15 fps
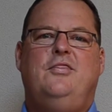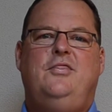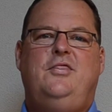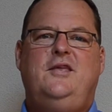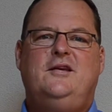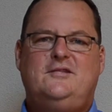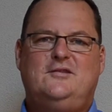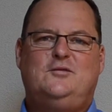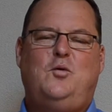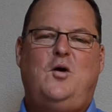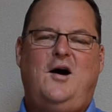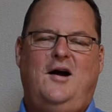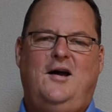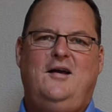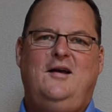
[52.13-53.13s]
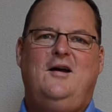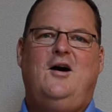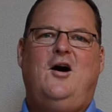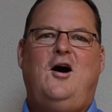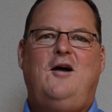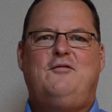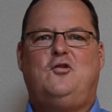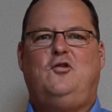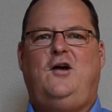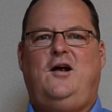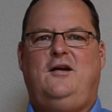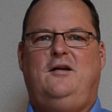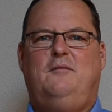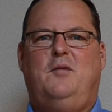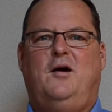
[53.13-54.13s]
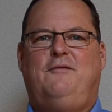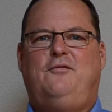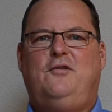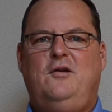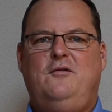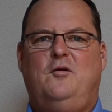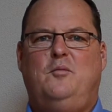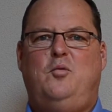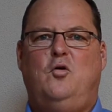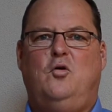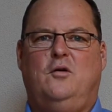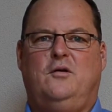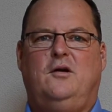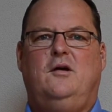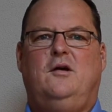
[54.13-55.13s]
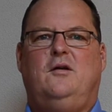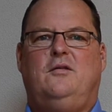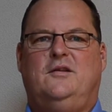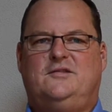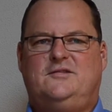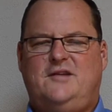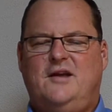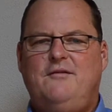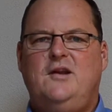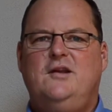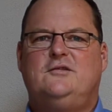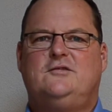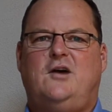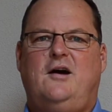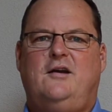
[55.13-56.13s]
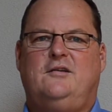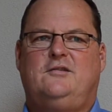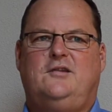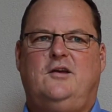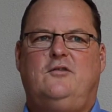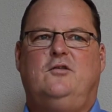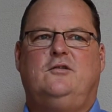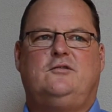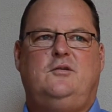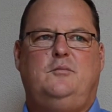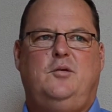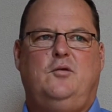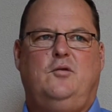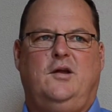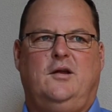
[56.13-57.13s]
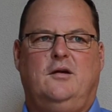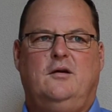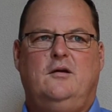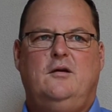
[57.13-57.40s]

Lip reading: This is why I've created my free report, The 7 Insider Secrets to Building.